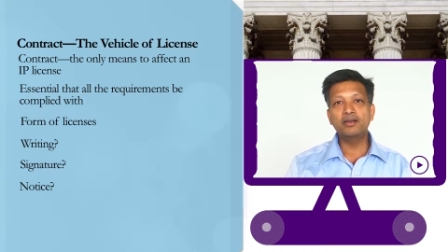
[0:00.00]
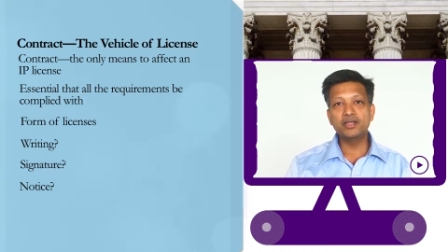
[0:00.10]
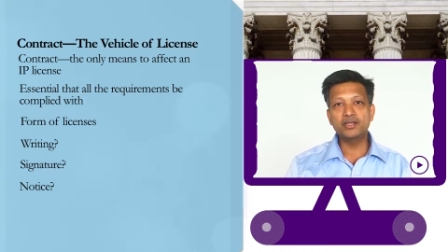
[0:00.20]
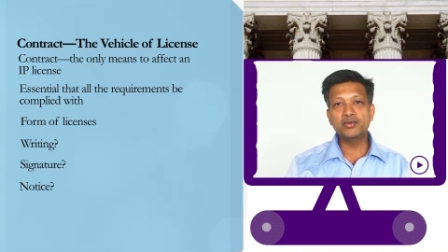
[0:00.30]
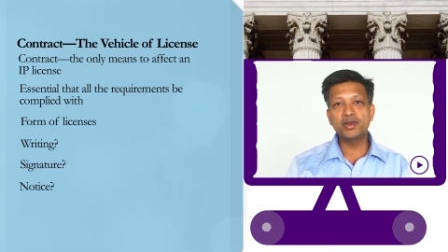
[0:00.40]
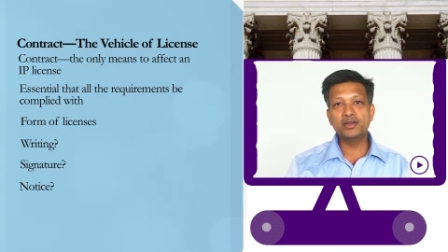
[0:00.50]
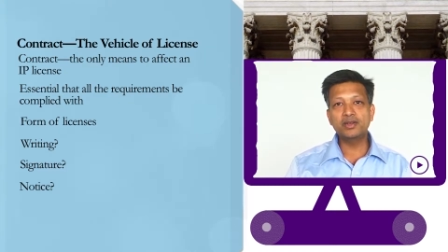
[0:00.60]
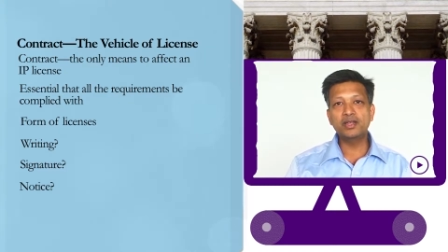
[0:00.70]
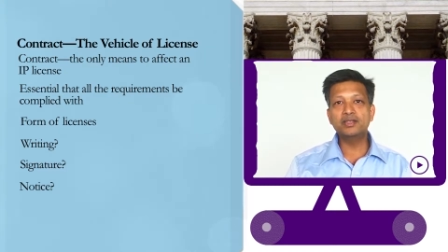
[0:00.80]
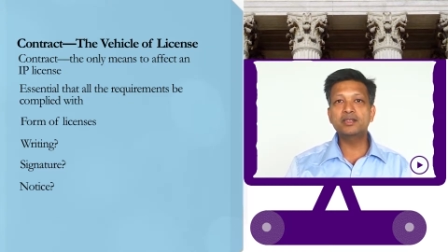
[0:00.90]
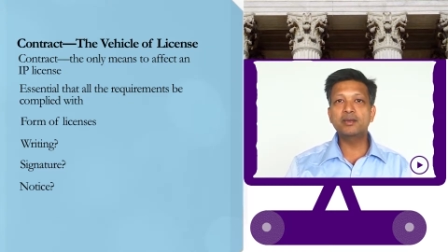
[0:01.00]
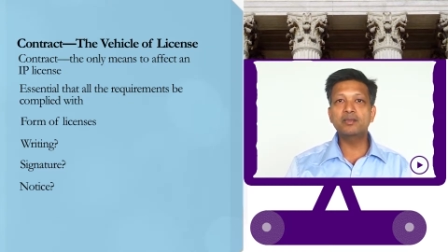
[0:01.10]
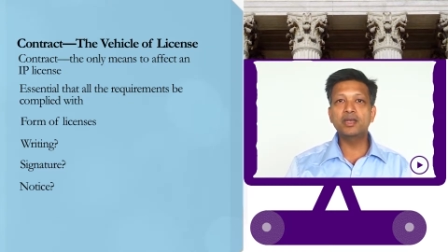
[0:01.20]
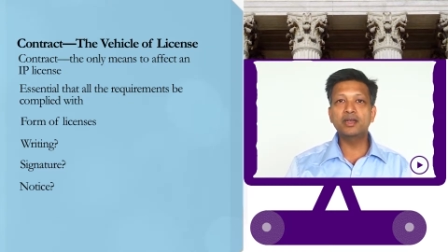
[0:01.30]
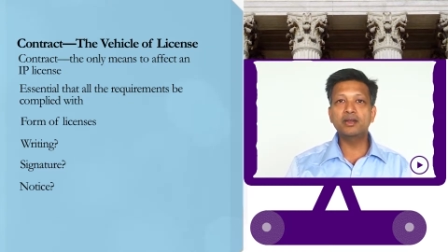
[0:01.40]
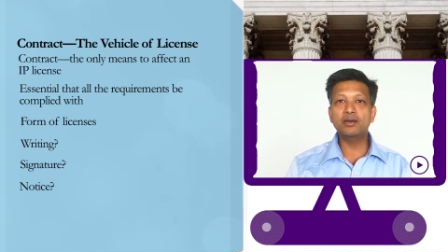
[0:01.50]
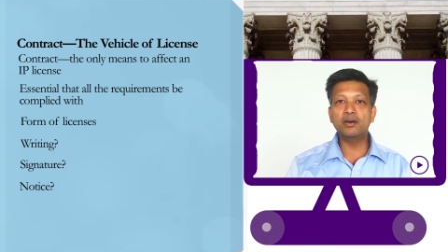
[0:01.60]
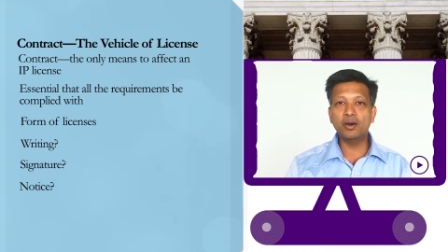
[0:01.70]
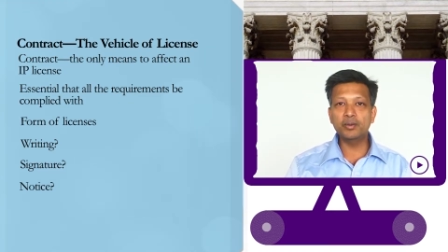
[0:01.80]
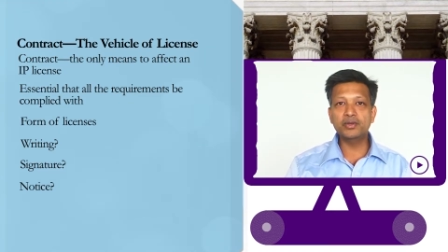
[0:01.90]
registration and some make it
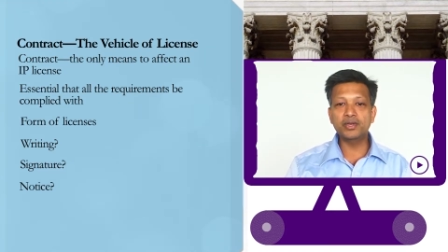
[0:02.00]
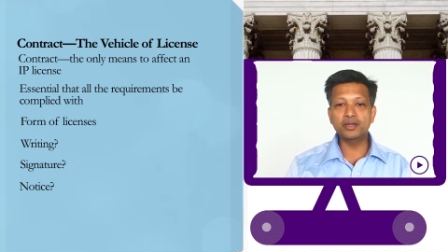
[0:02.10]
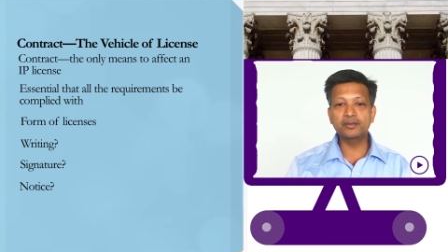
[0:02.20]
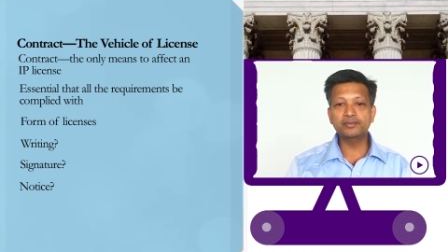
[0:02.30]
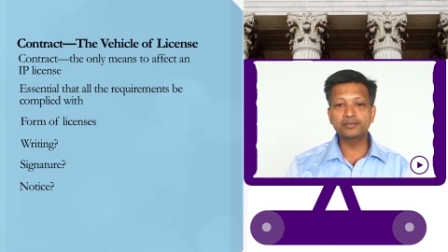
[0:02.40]
optional.